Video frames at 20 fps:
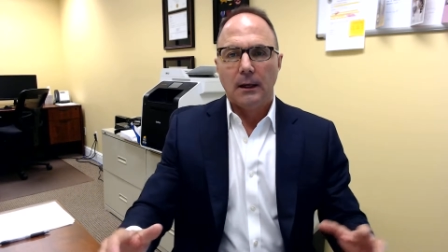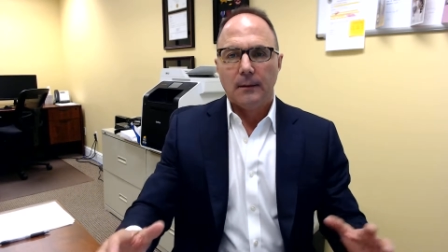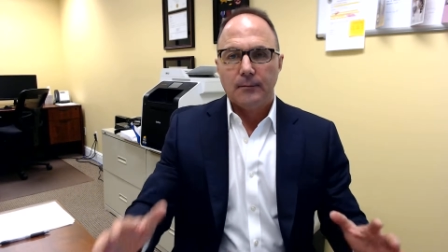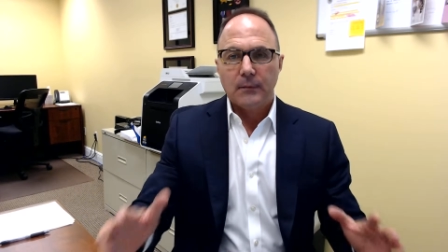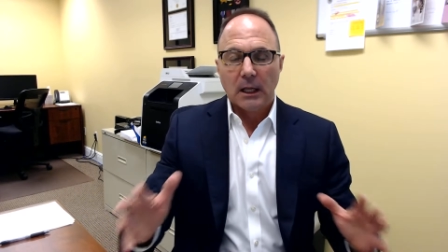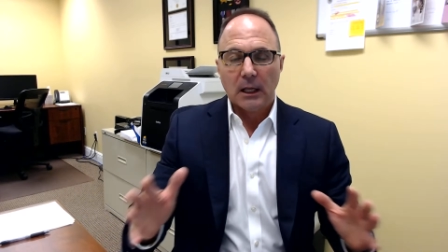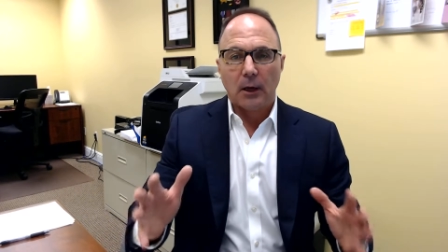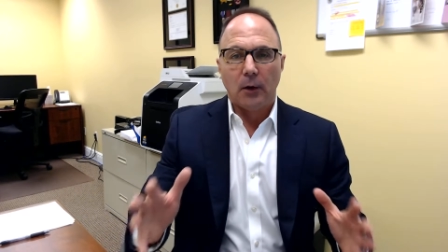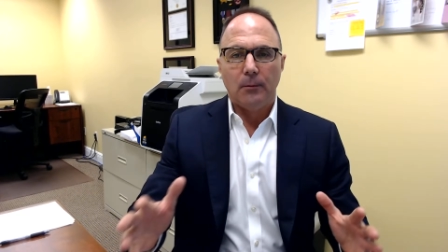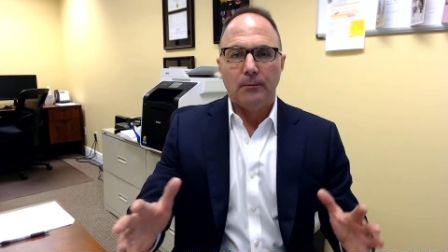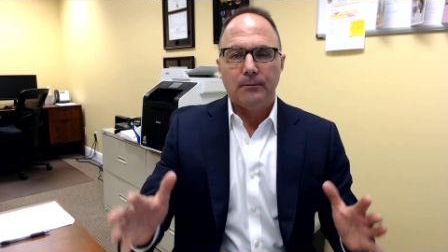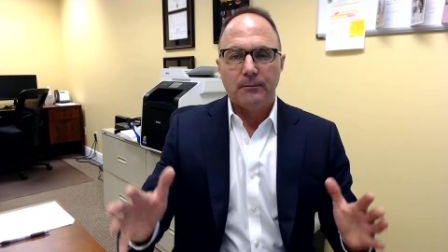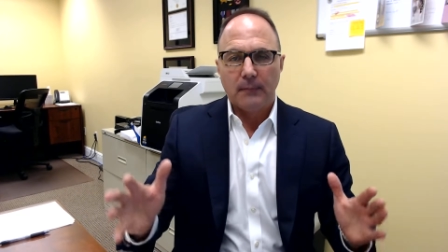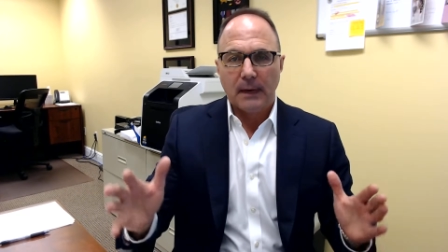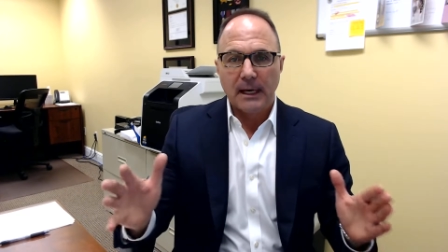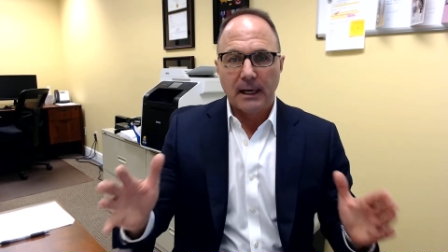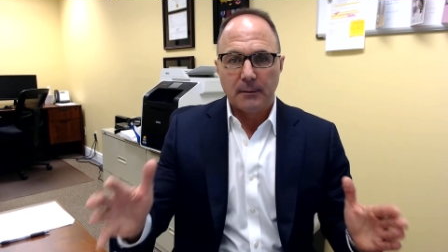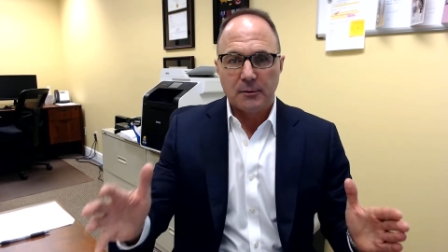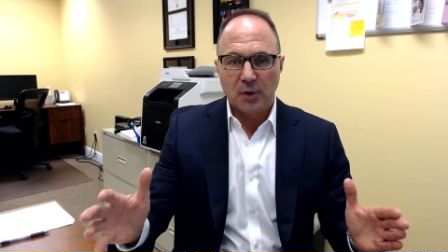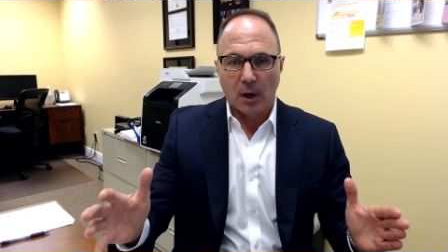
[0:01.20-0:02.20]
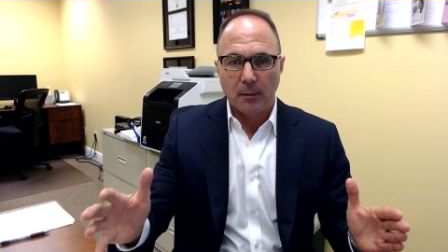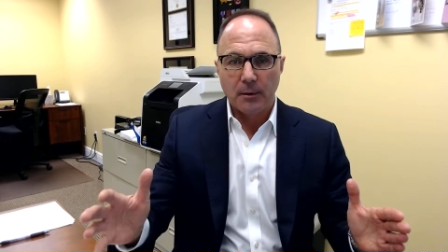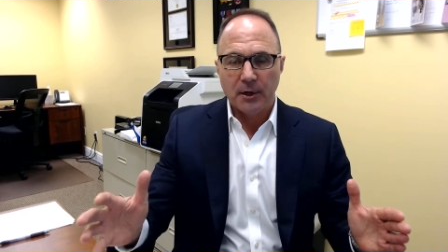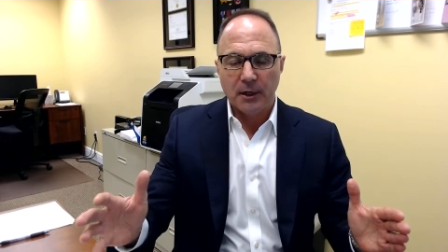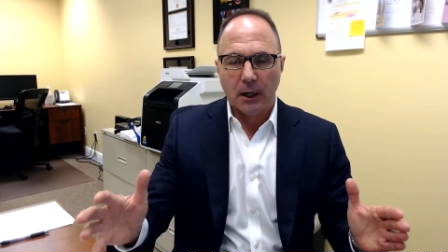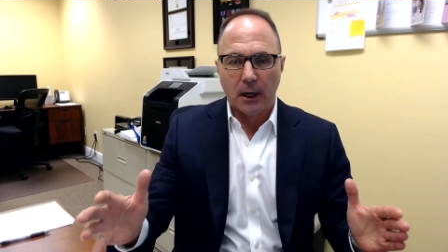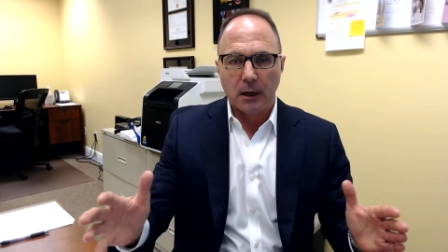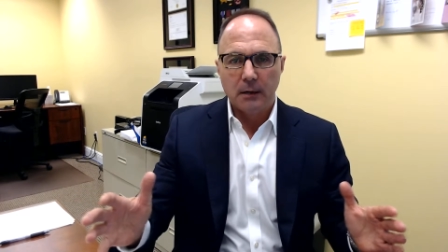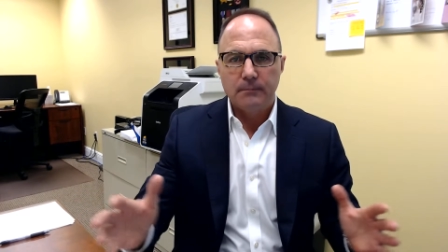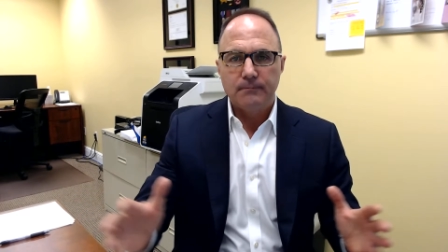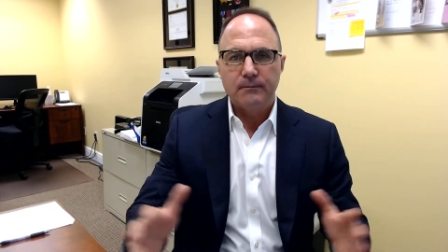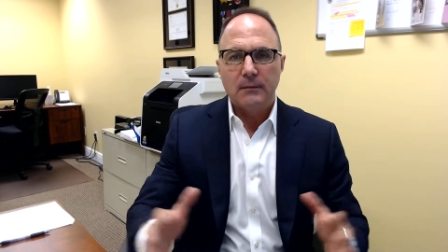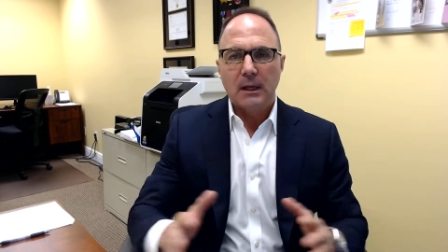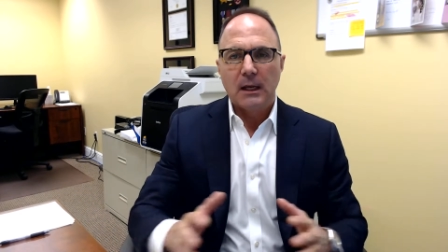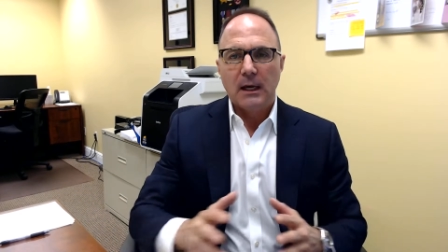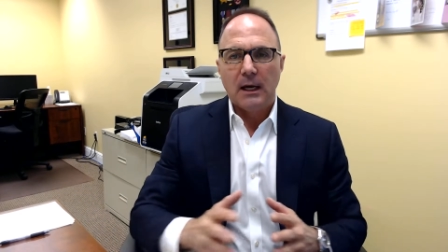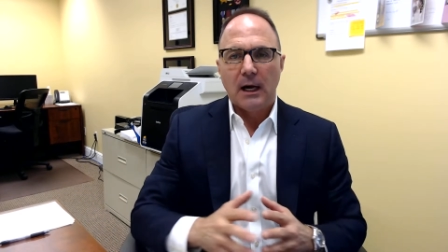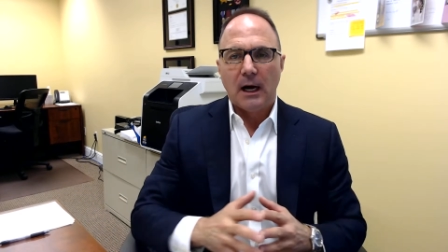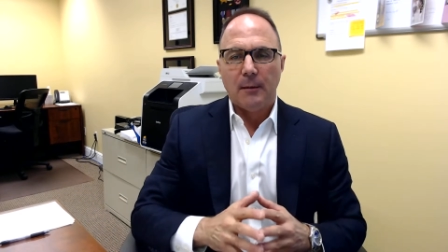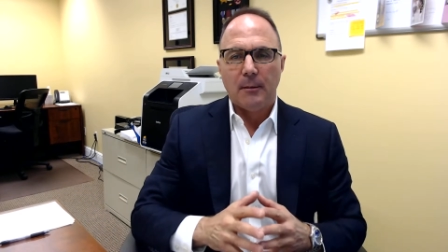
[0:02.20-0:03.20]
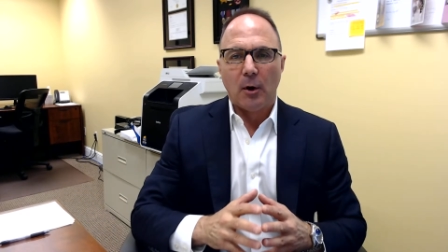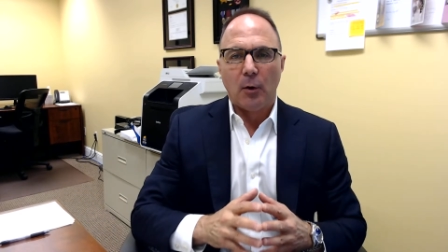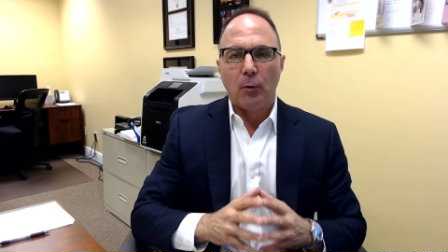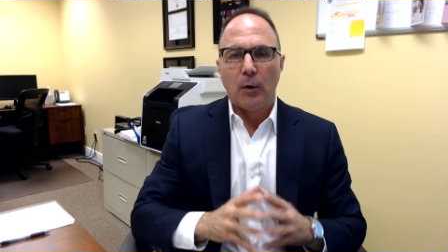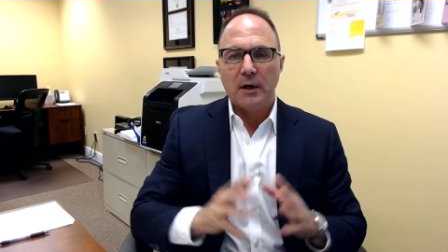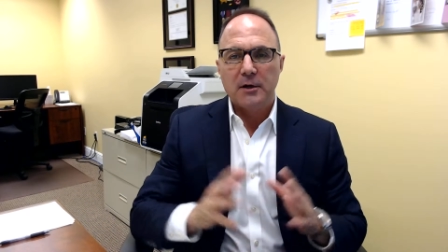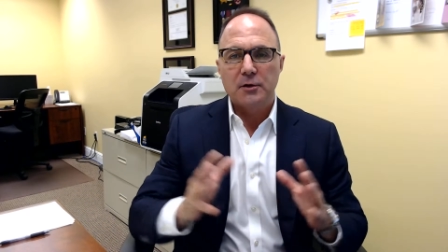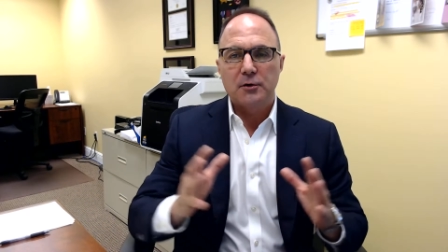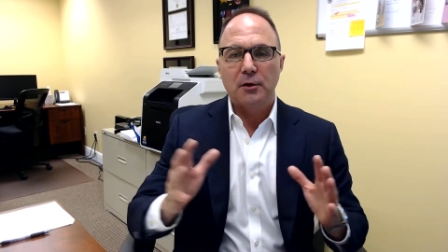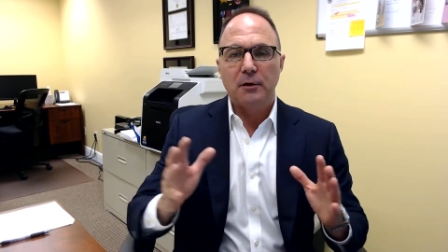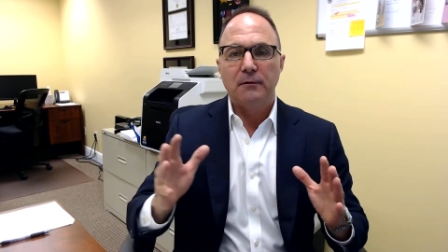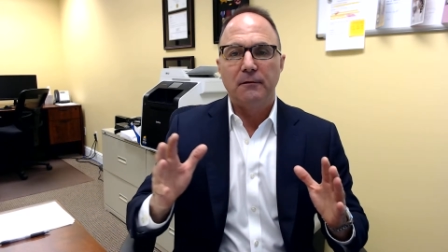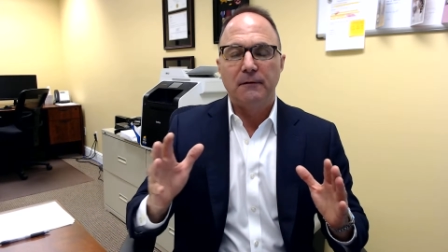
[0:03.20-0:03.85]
Hello, my name is Robert Young. I'm a registered